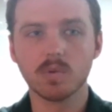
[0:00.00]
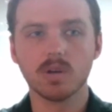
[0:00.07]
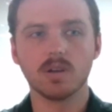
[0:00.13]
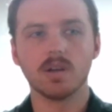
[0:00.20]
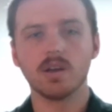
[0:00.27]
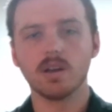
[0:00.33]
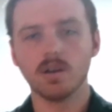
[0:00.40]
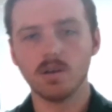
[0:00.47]

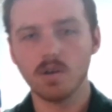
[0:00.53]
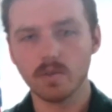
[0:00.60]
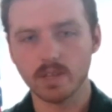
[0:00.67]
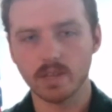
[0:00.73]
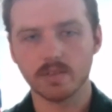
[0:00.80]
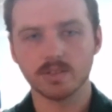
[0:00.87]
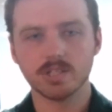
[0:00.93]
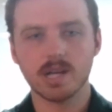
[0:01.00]
want all
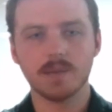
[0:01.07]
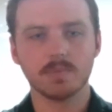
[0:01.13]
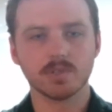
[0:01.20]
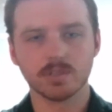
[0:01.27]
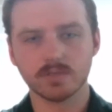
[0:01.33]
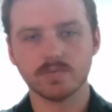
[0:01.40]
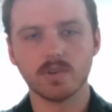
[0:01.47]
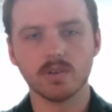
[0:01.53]
the other
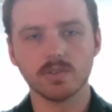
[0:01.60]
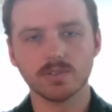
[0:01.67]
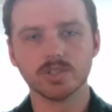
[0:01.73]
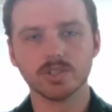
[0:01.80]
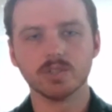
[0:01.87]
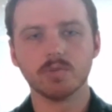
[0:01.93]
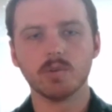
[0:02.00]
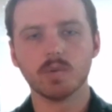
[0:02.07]
chapters to follow
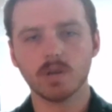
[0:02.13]
suit.